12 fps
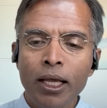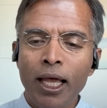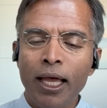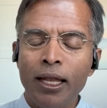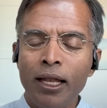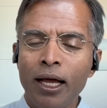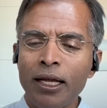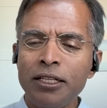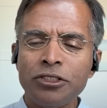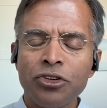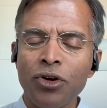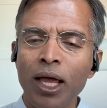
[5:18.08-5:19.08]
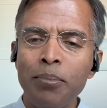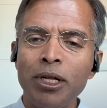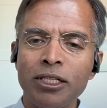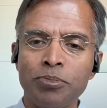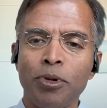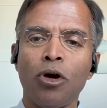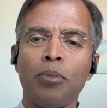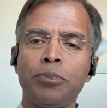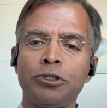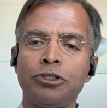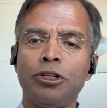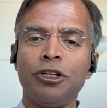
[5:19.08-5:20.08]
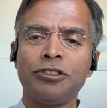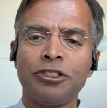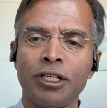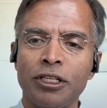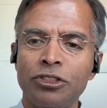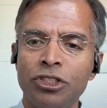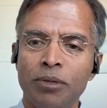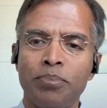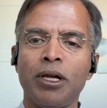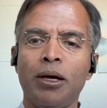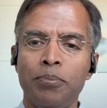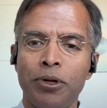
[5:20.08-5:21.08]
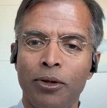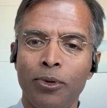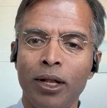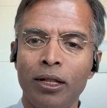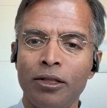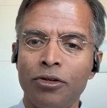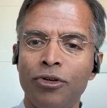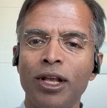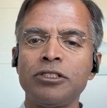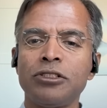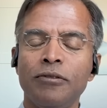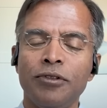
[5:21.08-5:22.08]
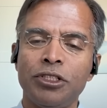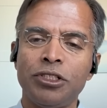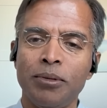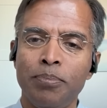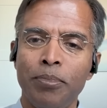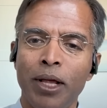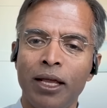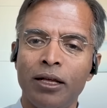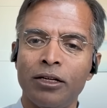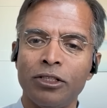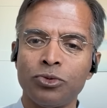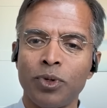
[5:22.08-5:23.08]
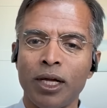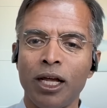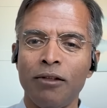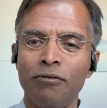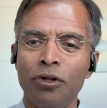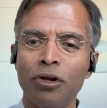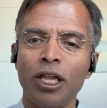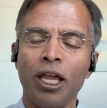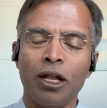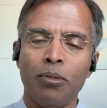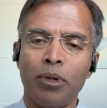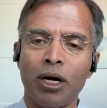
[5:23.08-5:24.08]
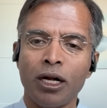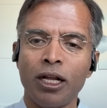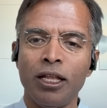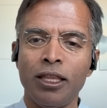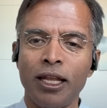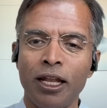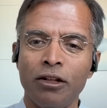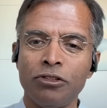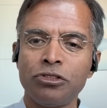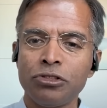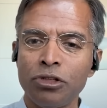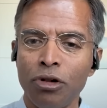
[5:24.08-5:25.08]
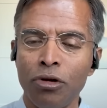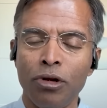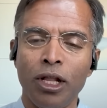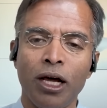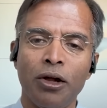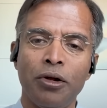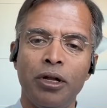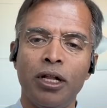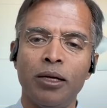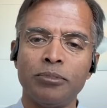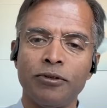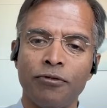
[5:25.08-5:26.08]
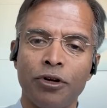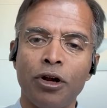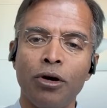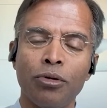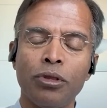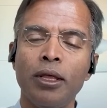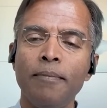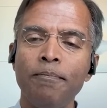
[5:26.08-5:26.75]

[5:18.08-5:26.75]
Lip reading: And I describe it as my opportunistic chip company. While the rest of the chip makers were kind of looking at a market that had slowed down in terms of growth,